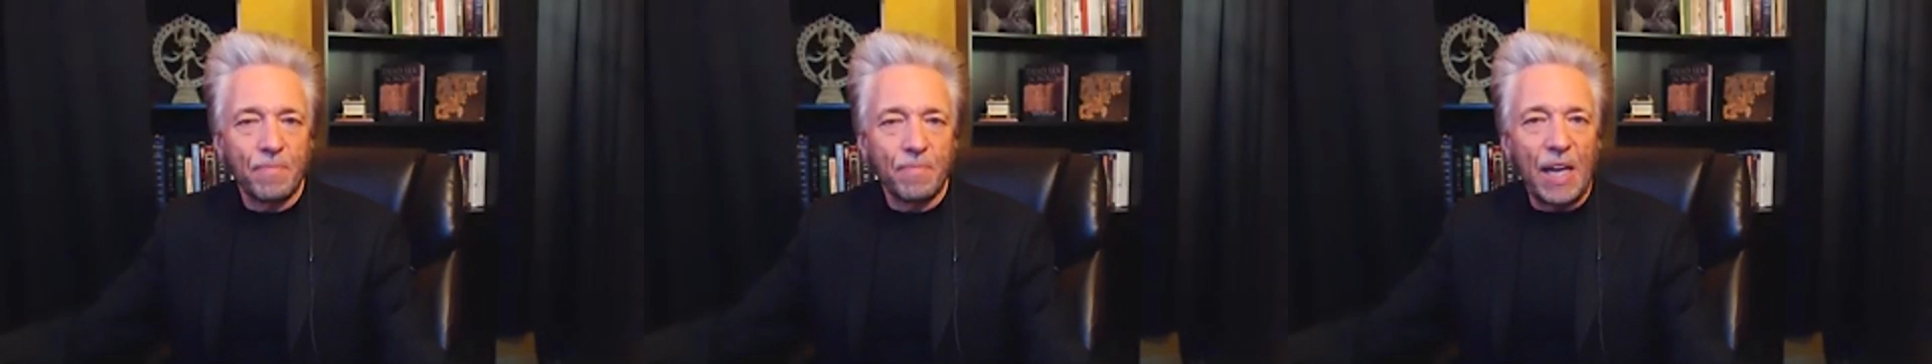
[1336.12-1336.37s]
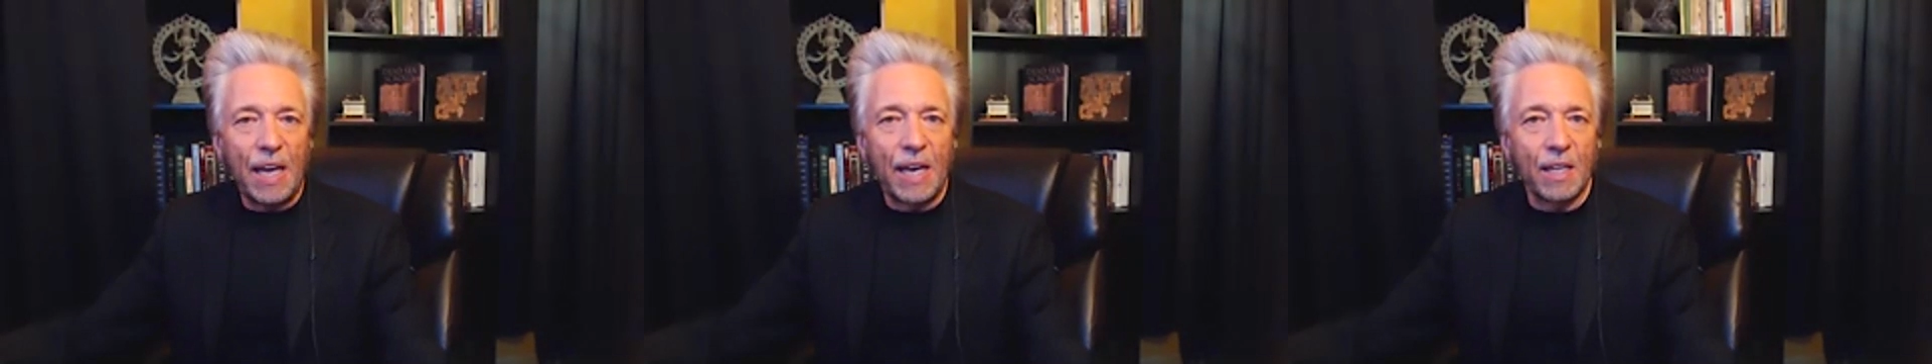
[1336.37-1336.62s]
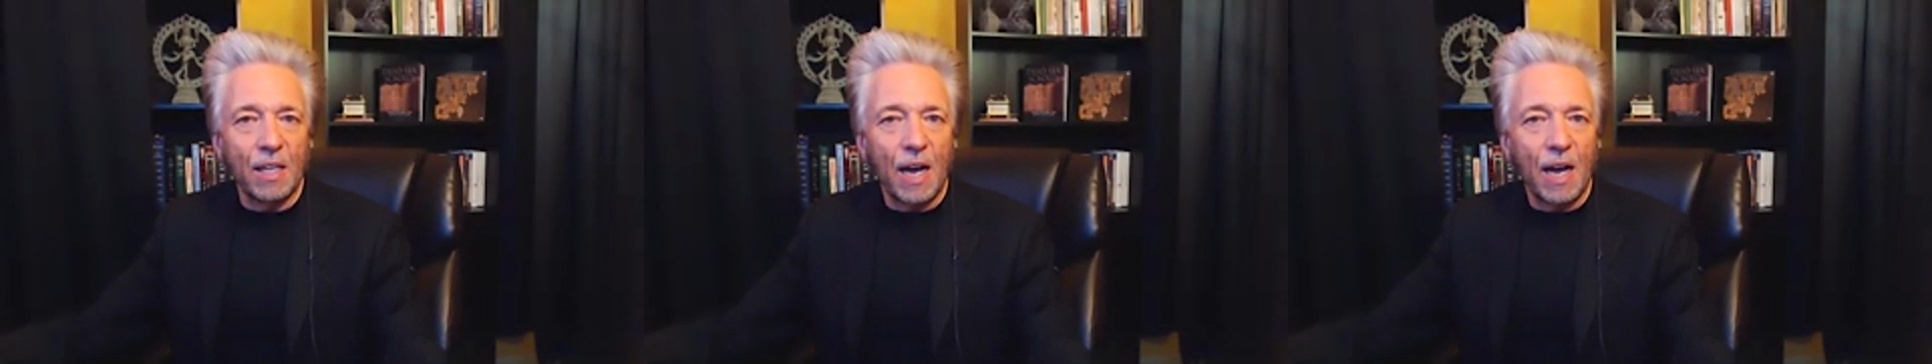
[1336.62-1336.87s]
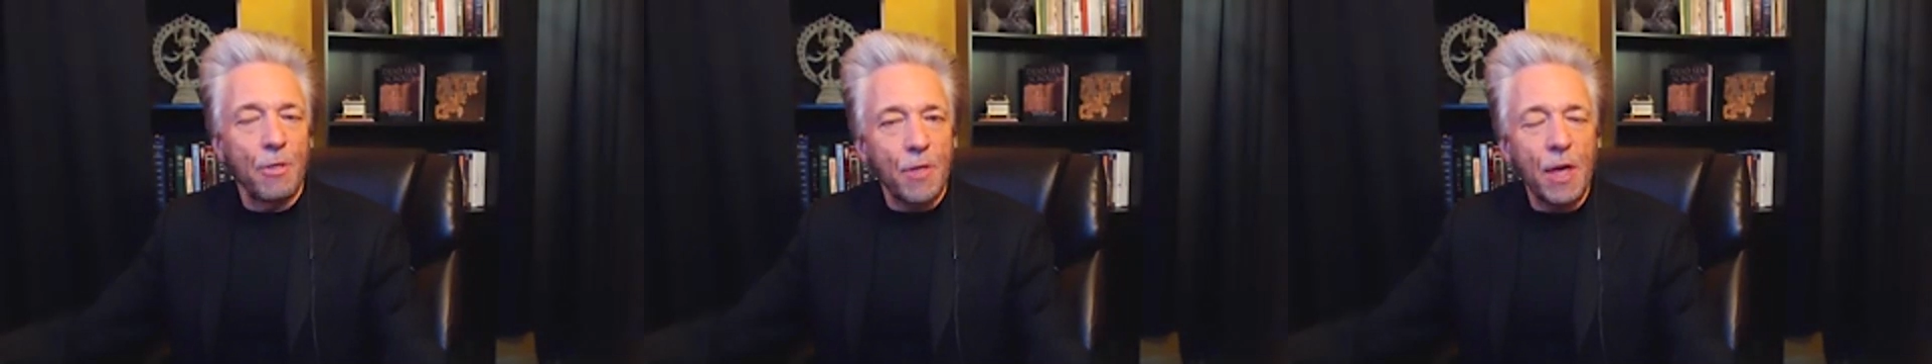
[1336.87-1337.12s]
And I
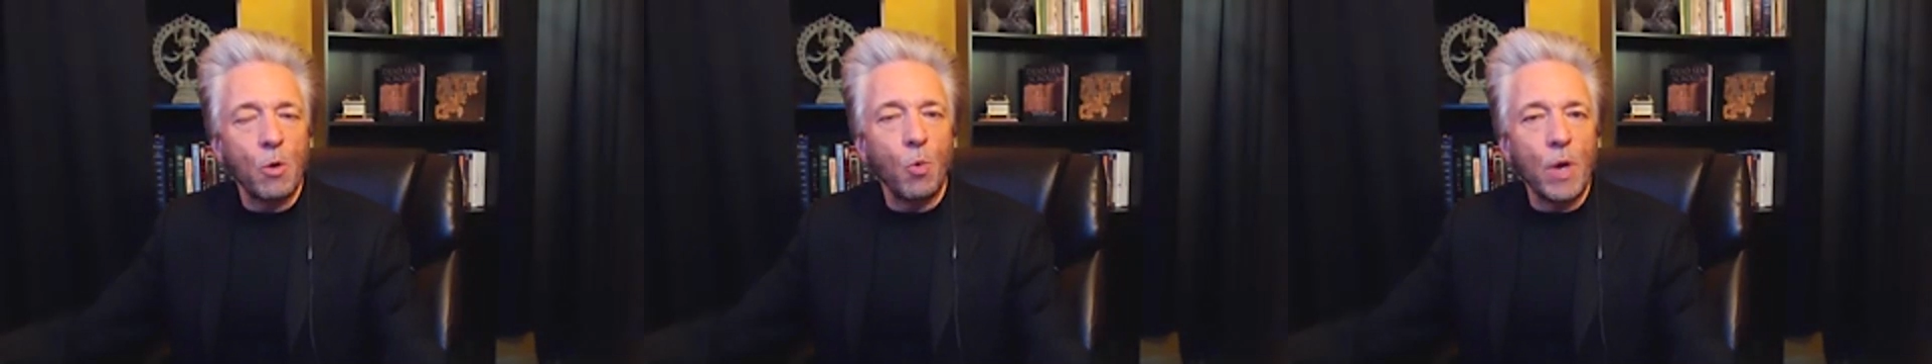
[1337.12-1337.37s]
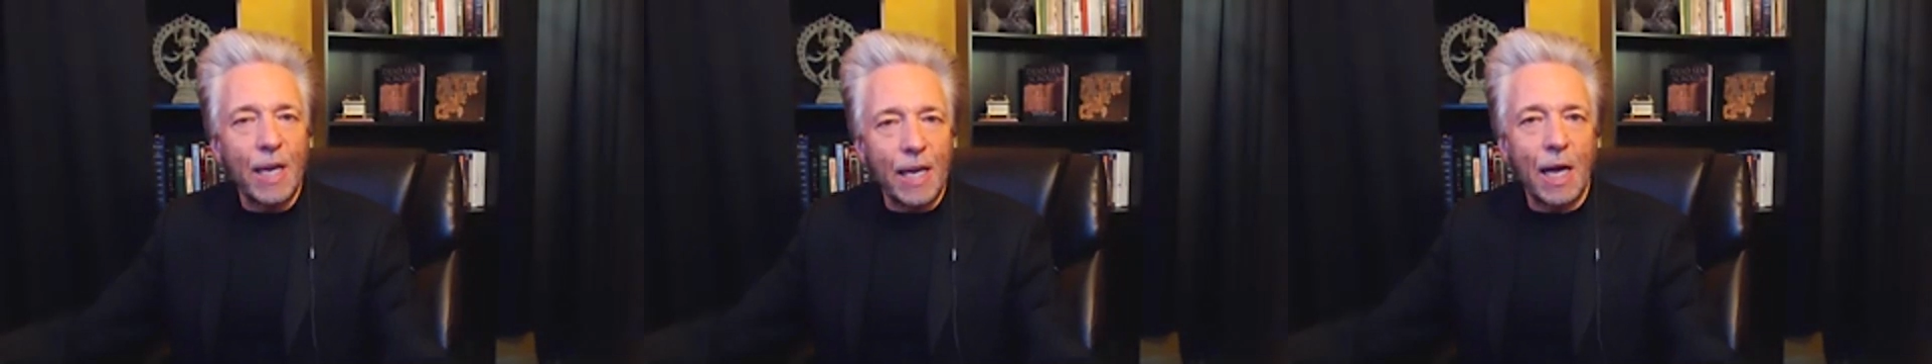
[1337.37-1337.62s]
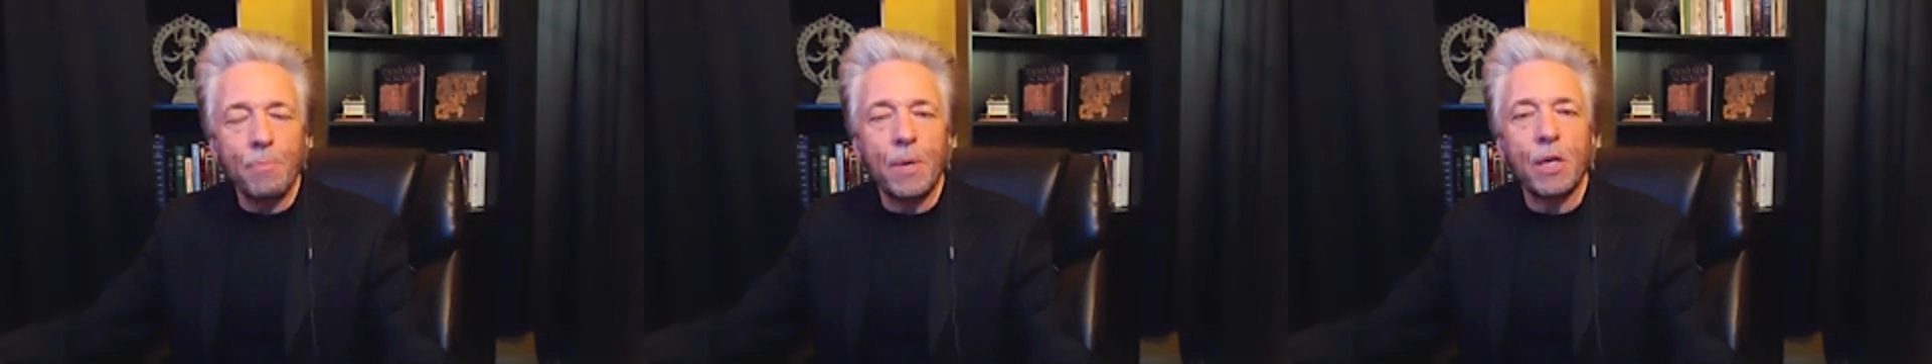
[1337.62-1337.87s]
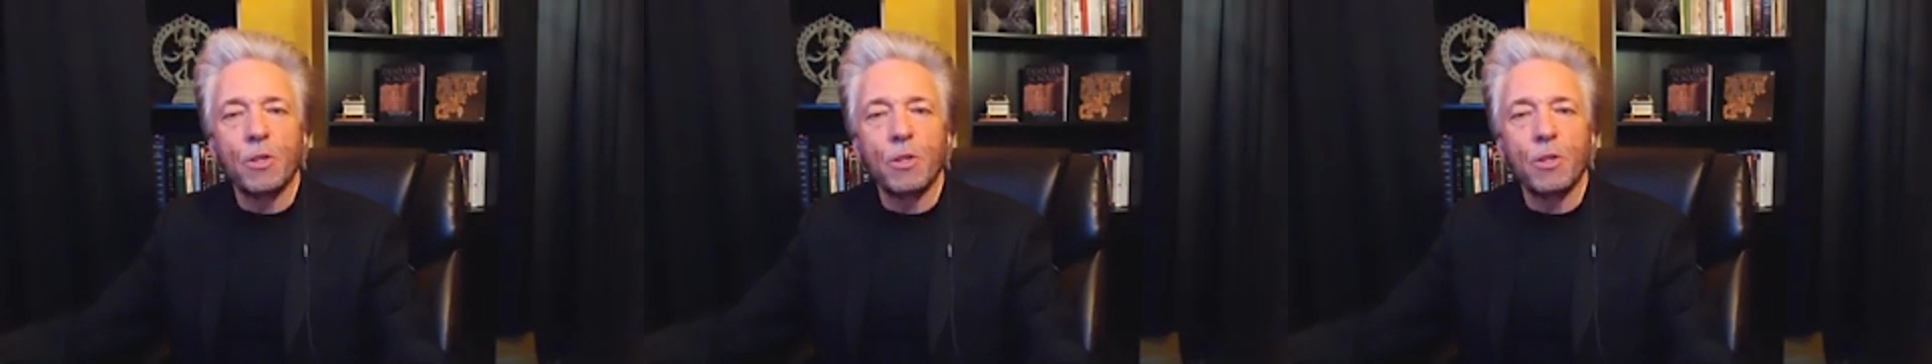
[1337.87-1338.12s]
think we cannot make those